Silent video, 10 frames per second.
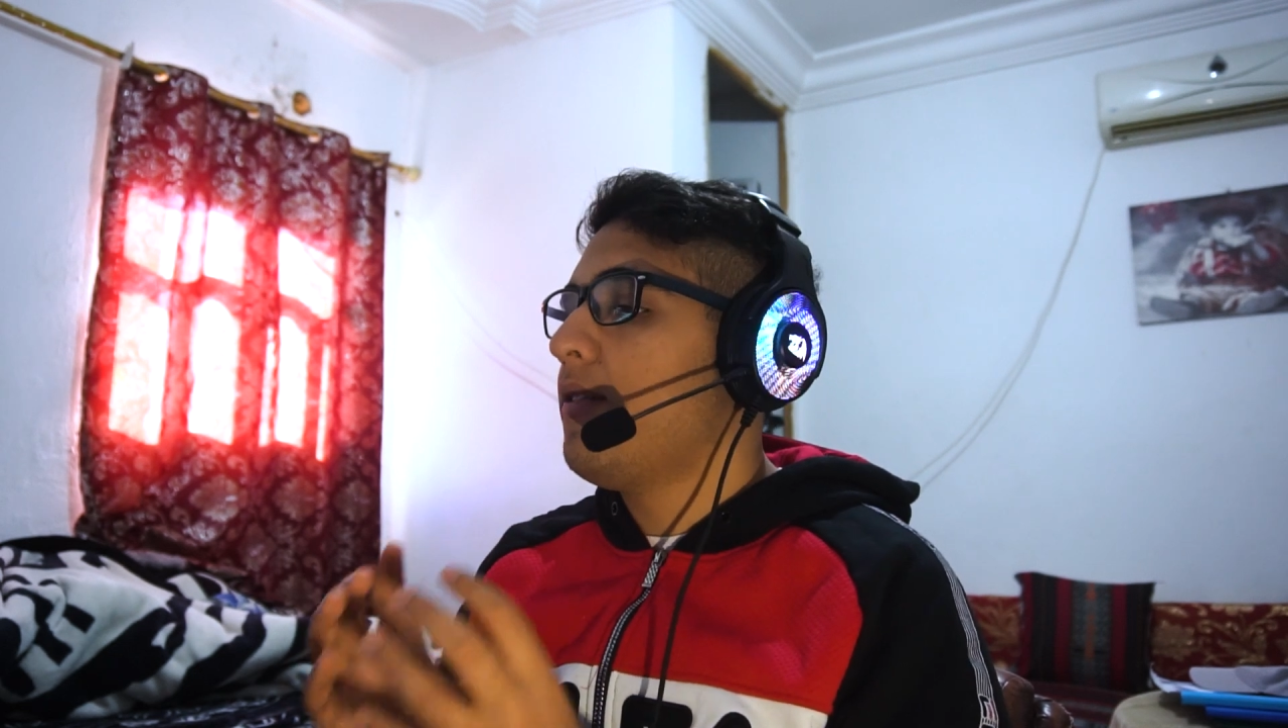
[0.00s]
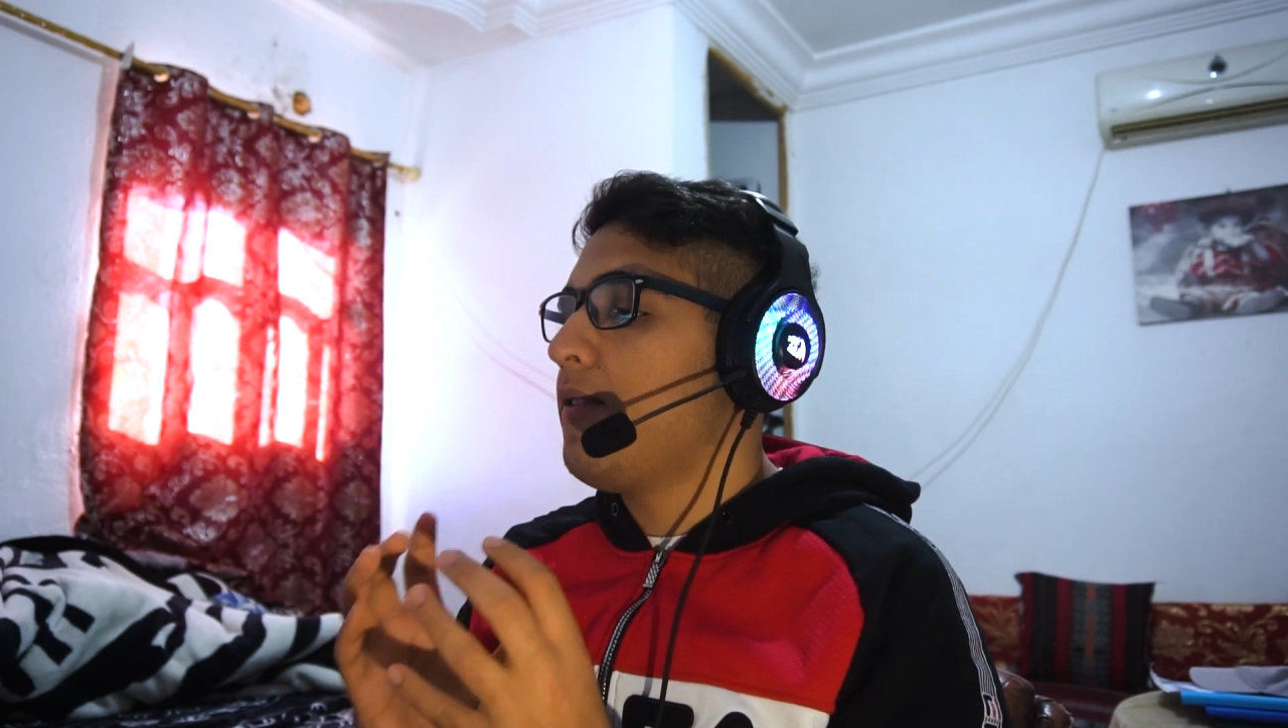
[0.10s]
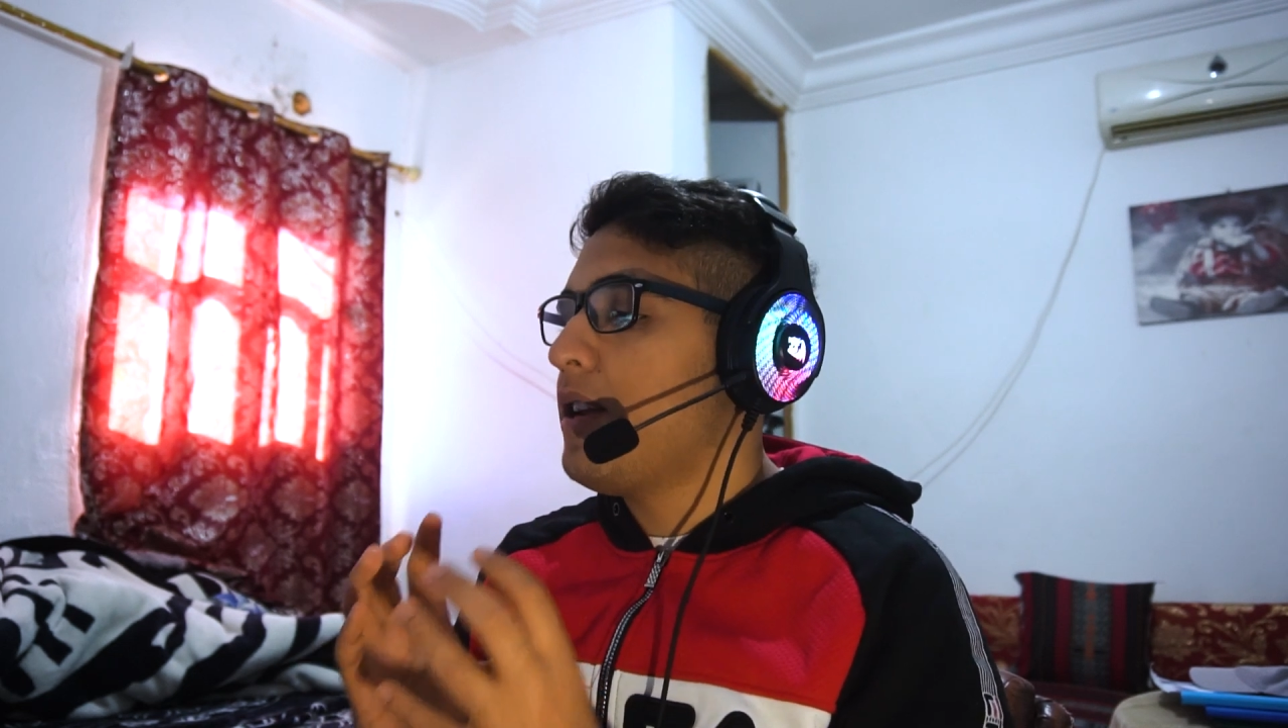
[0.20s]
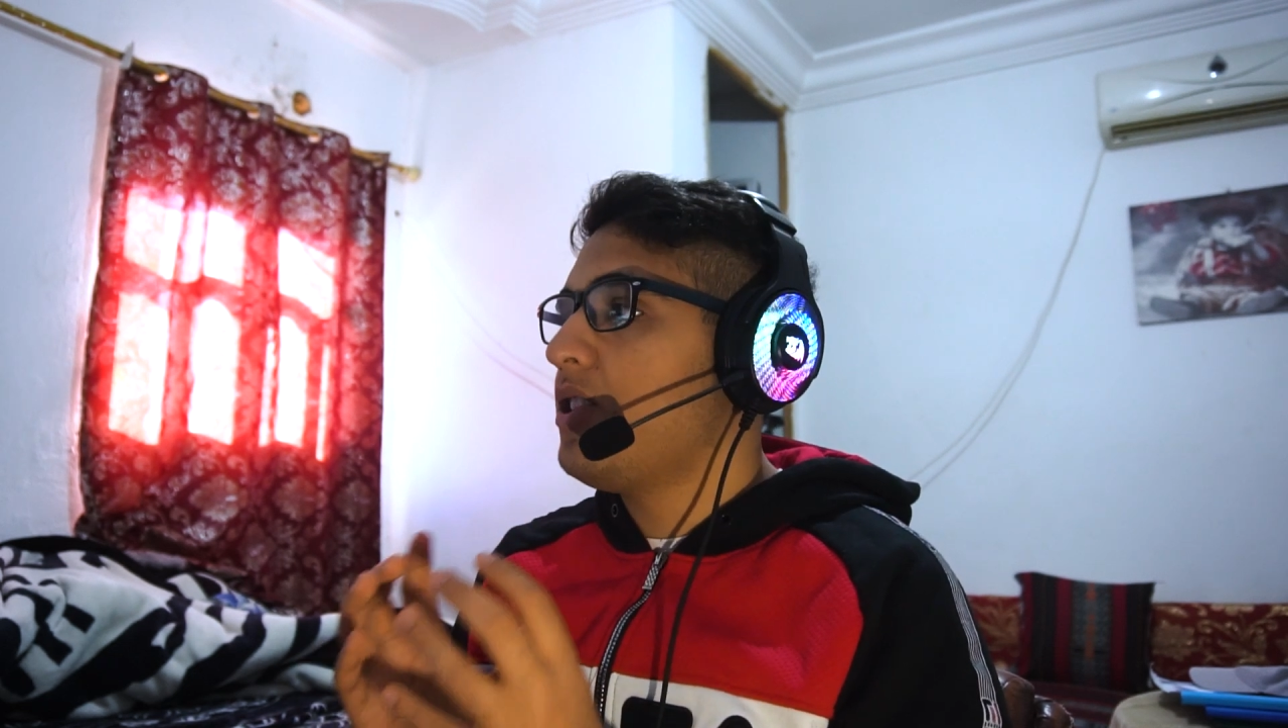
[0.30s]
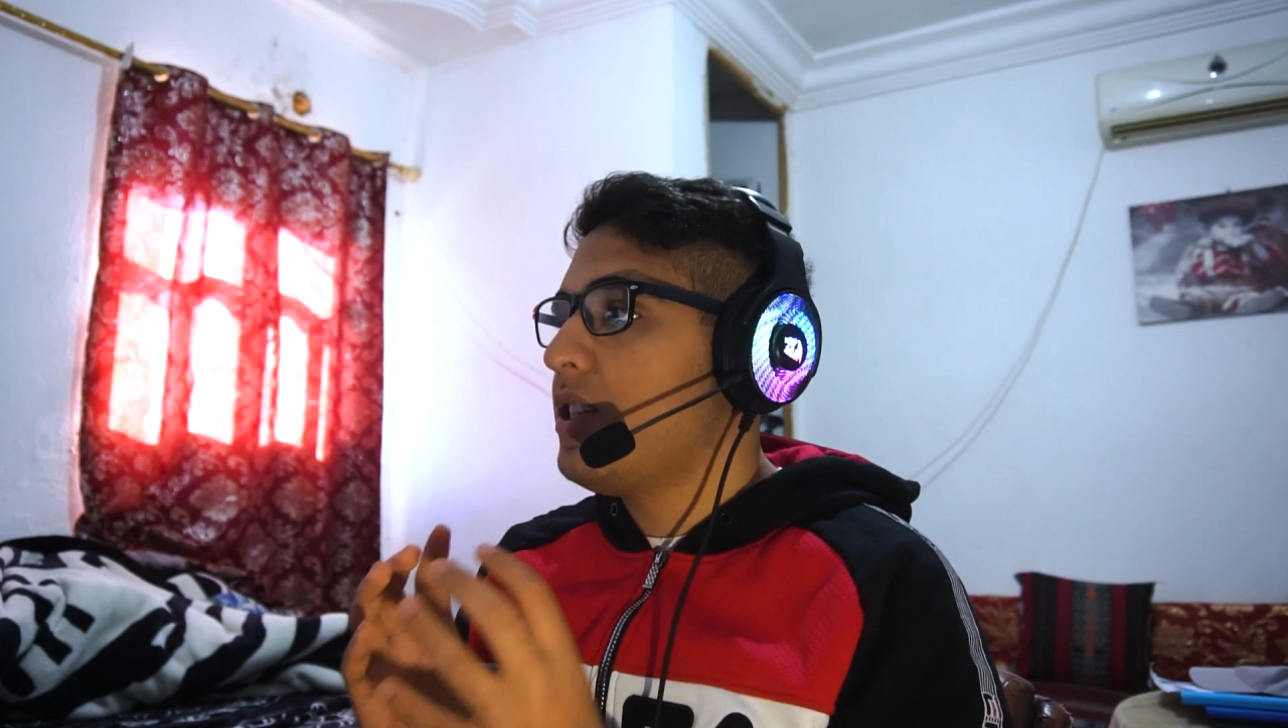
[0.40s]

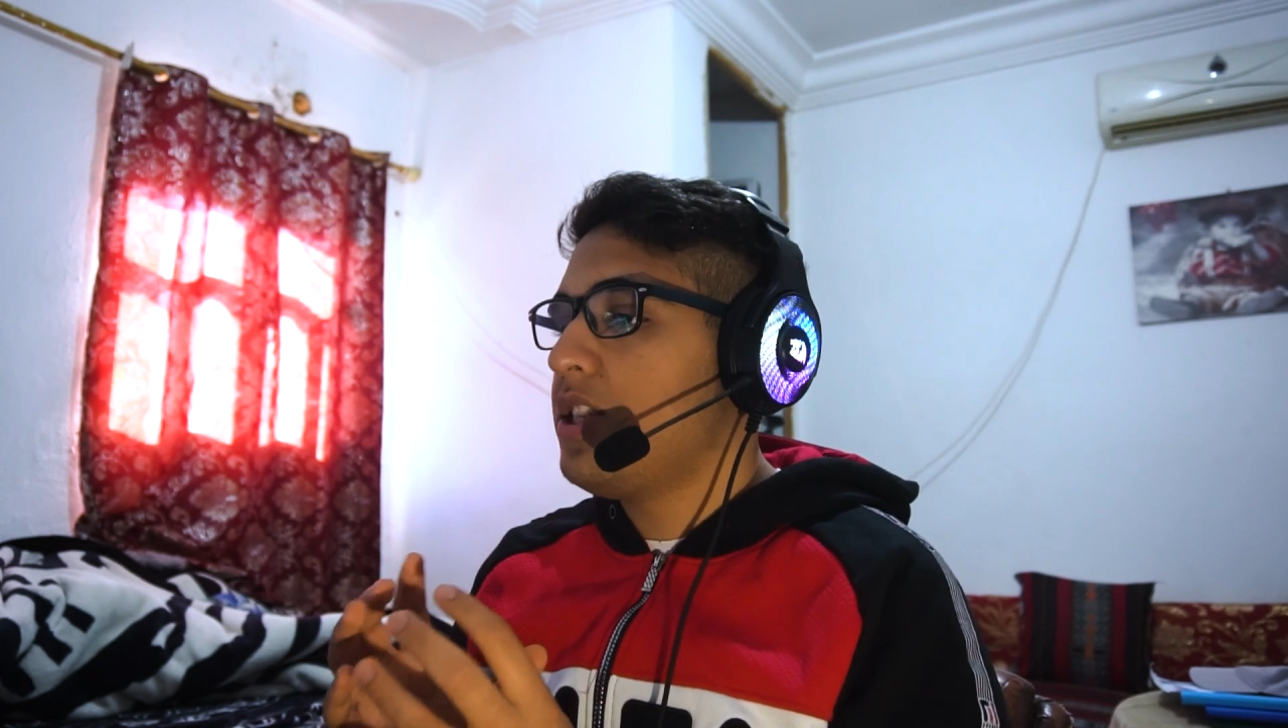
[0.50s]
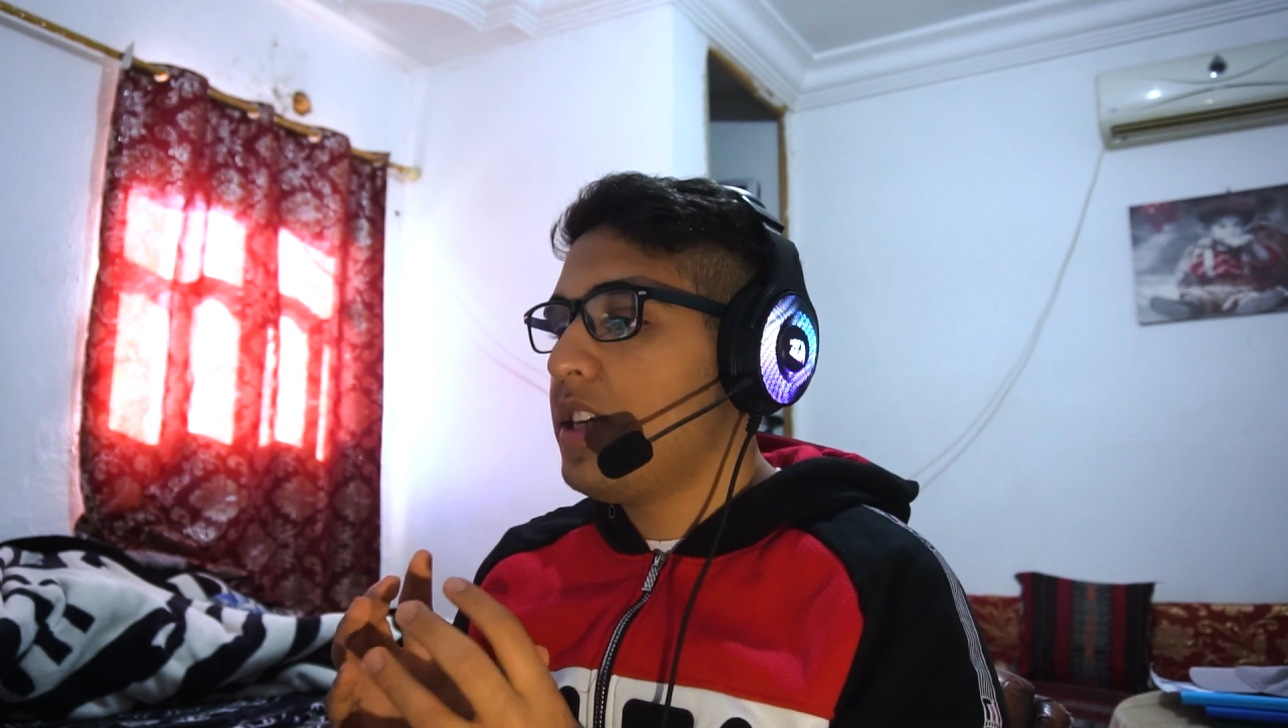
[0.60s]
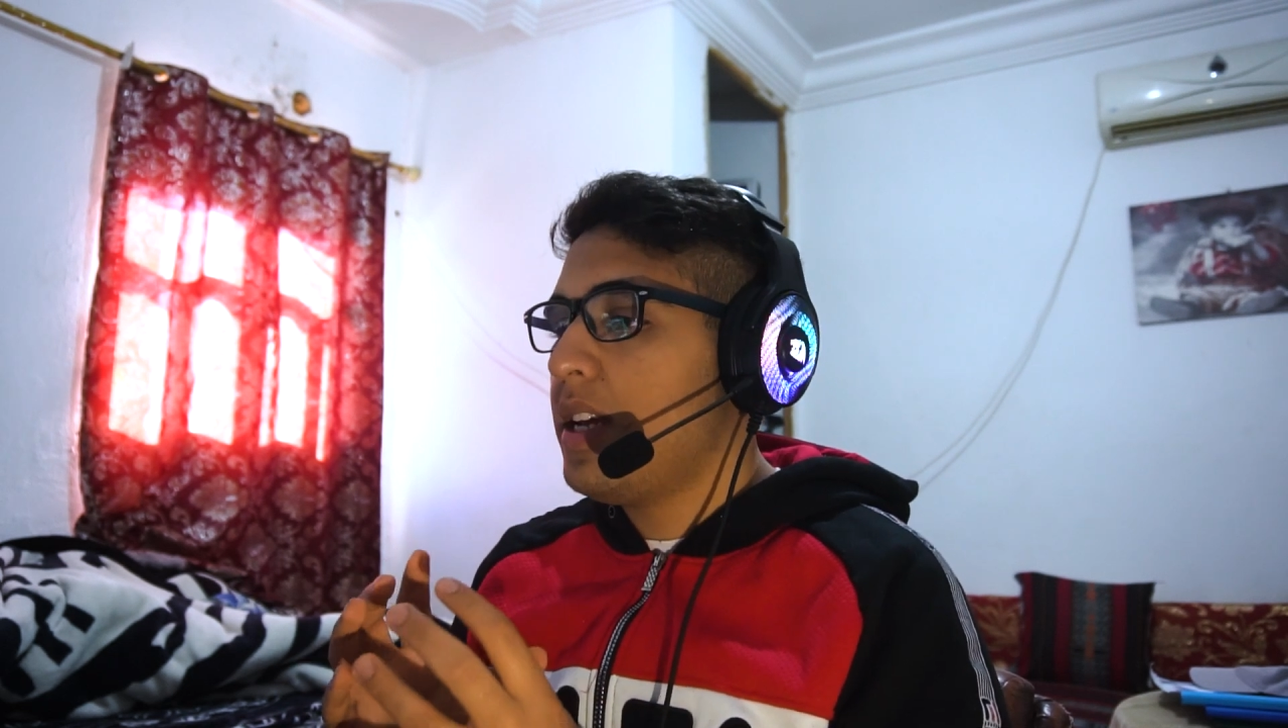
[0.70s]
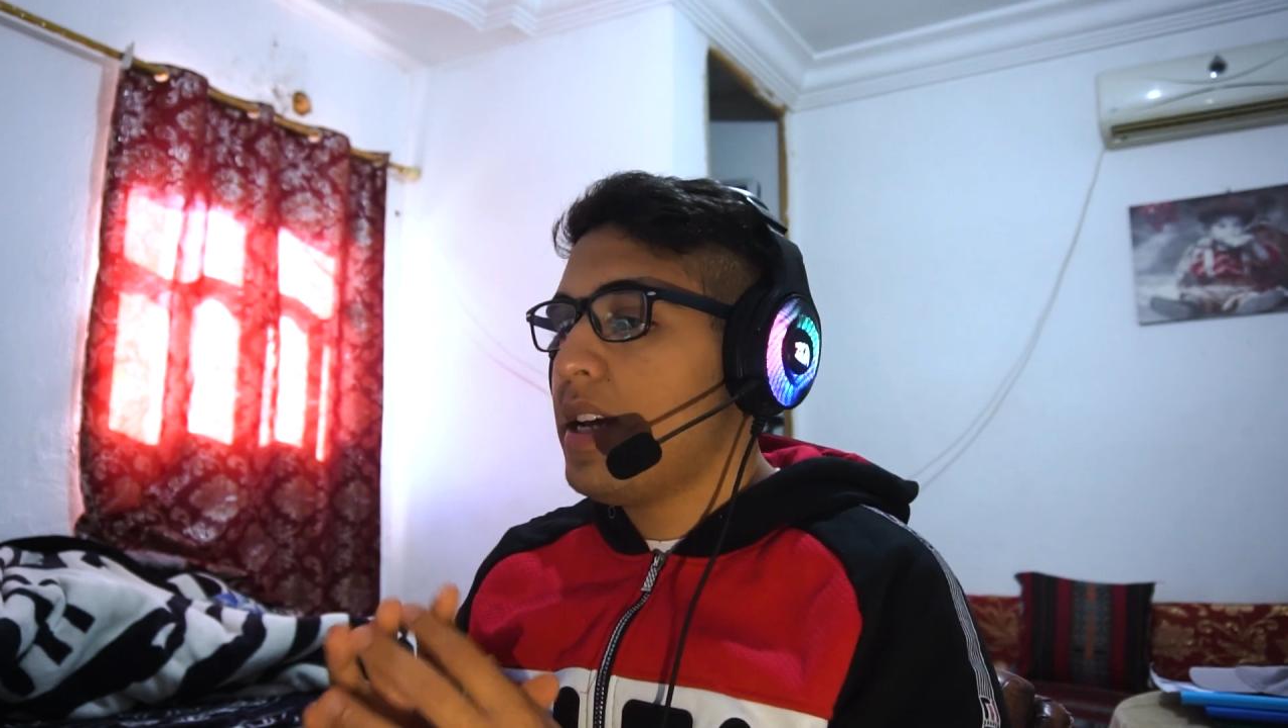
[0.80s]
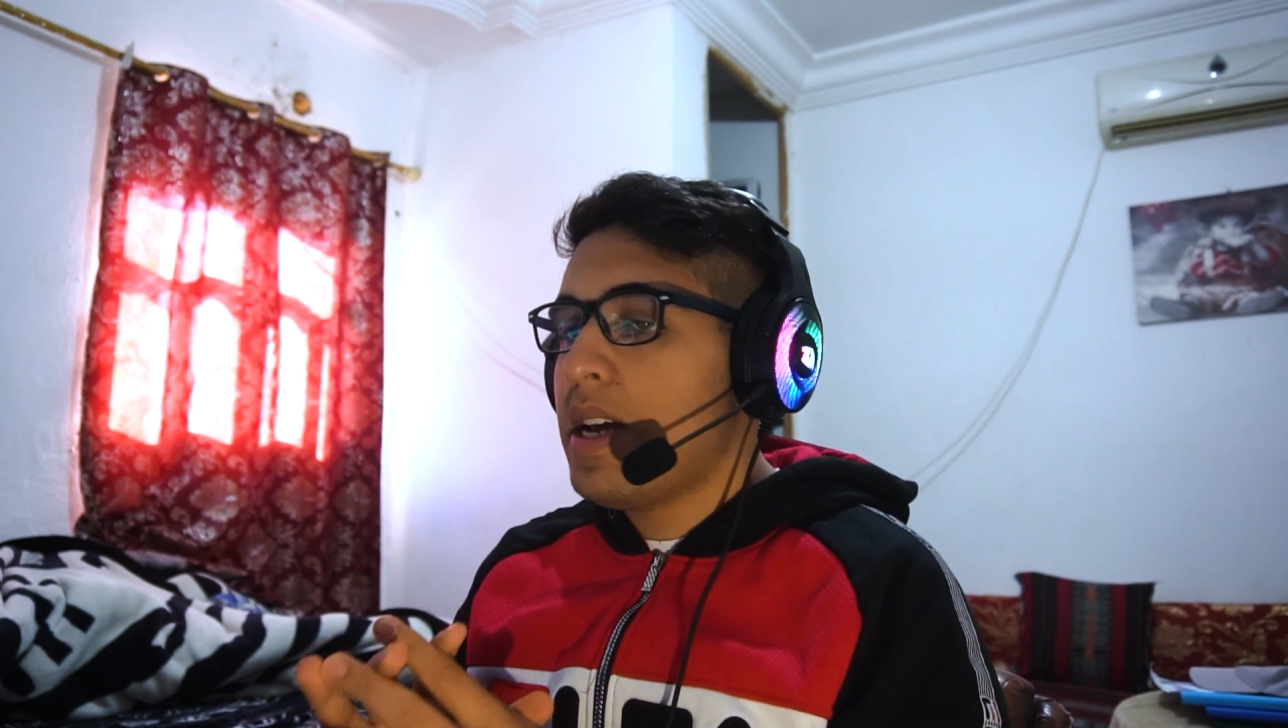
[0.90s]
finish this
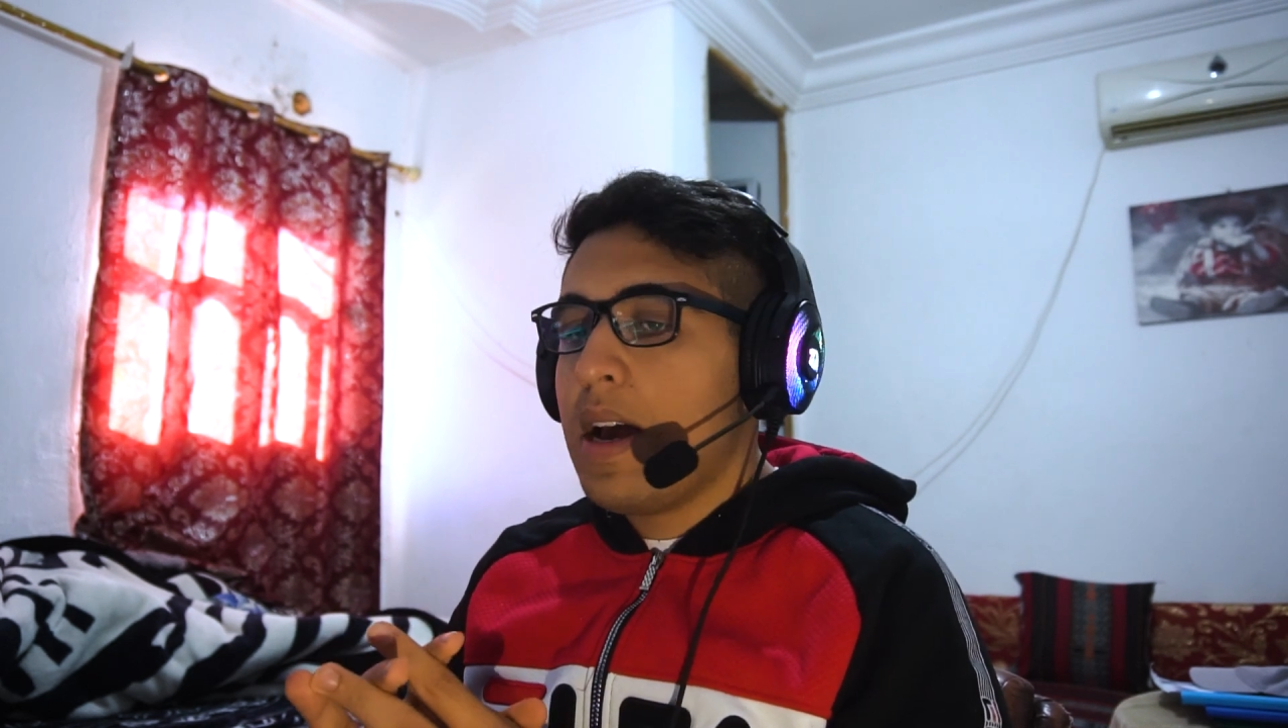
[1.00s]
shit,